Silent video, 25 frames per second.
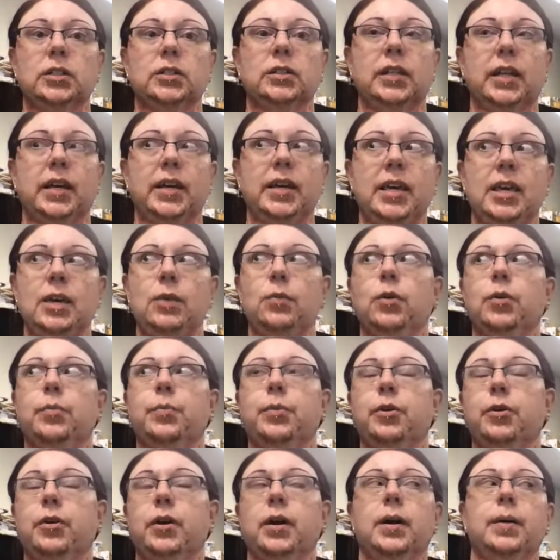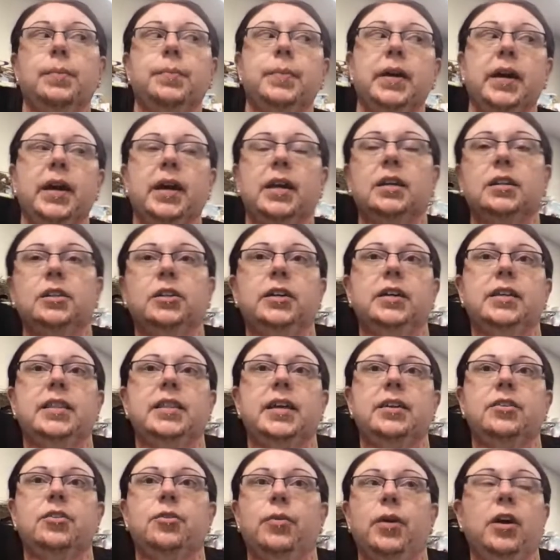like he will perk up and kind of look in that
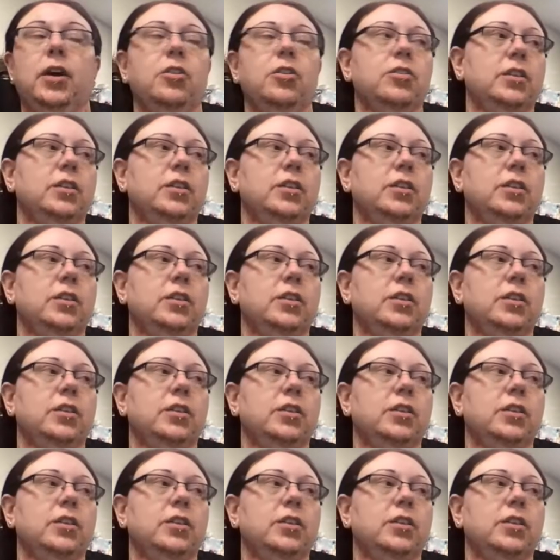direction